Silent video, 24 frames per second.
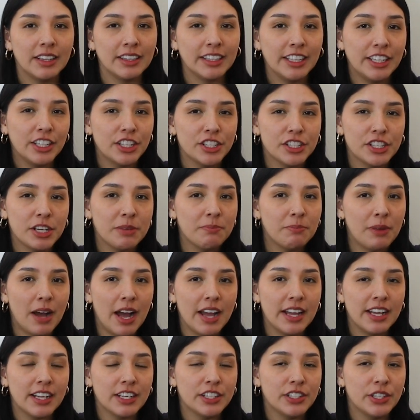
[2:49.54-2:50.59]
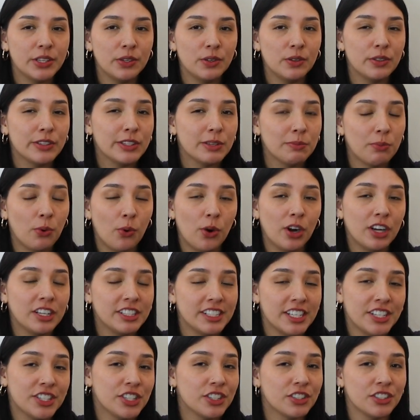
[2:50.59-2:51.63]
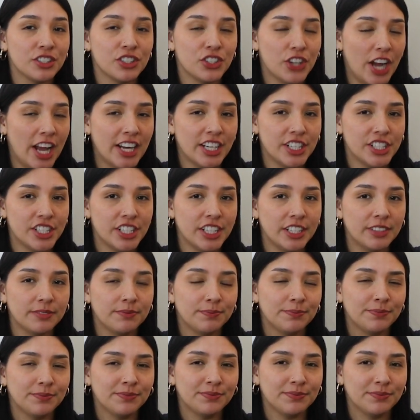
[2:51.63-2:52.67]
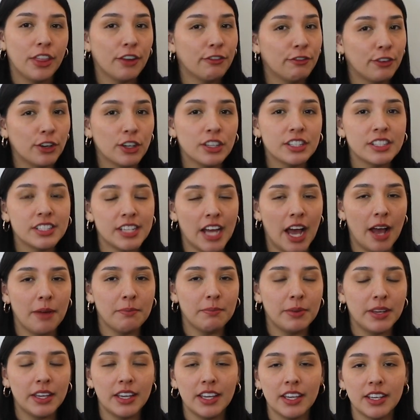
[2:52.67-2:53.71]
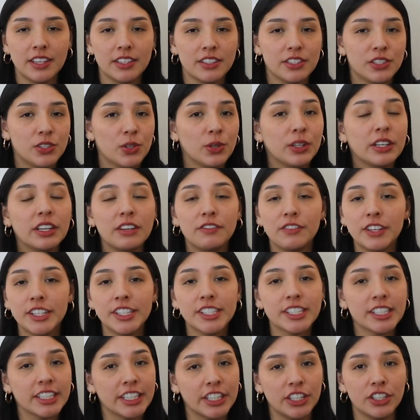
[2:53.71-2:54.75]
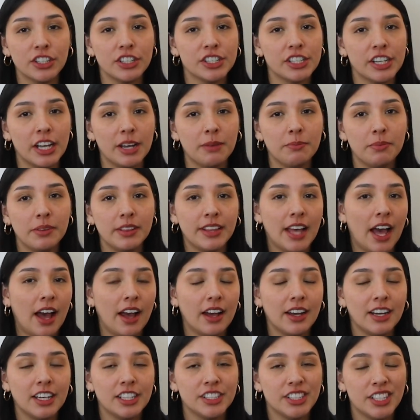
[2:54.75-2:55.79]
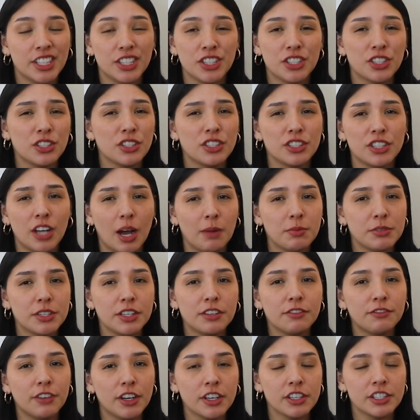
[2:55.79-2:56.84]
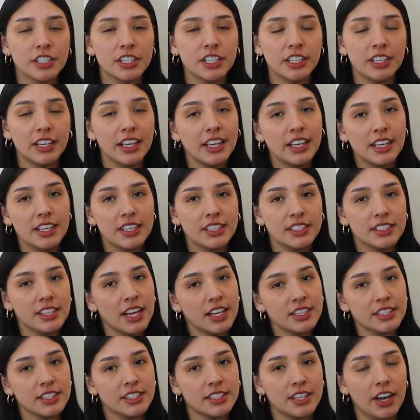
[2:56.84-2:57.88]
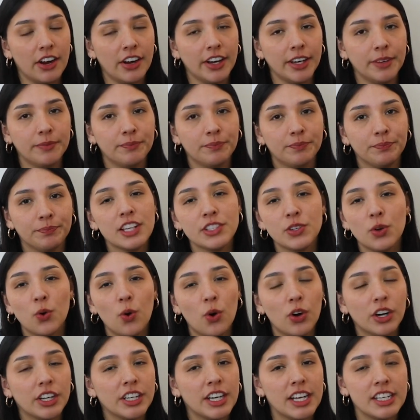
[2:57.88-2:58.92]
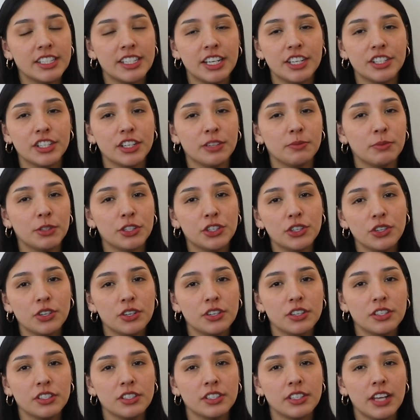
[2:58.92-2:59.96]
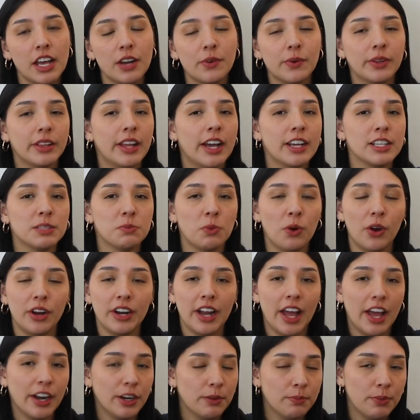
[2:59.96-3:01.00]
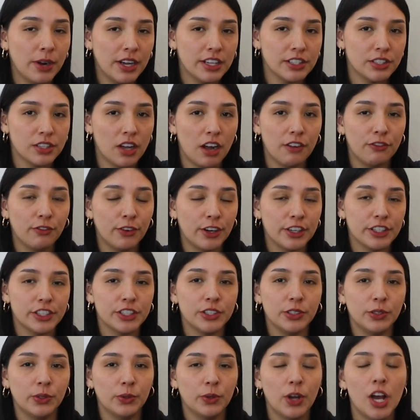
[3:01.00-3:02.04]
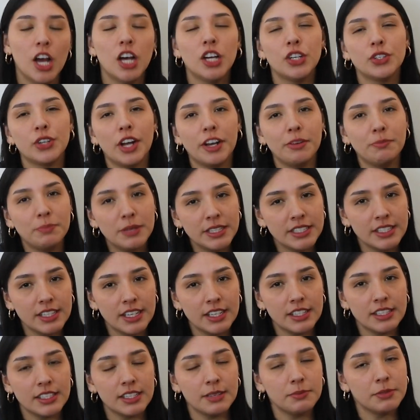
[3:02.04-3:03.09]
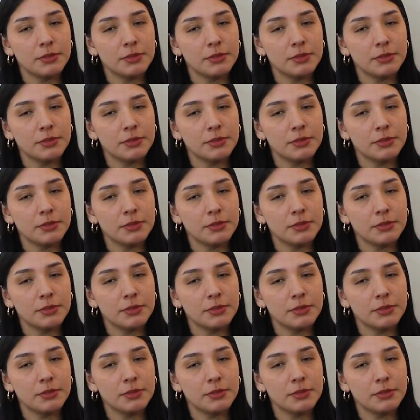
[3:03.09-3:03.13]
Leadership buy-in to support digital strategy. The first step is to convince leadership that a digital adoption function is necessary as your organization matures and relies more on enterprise software to drive business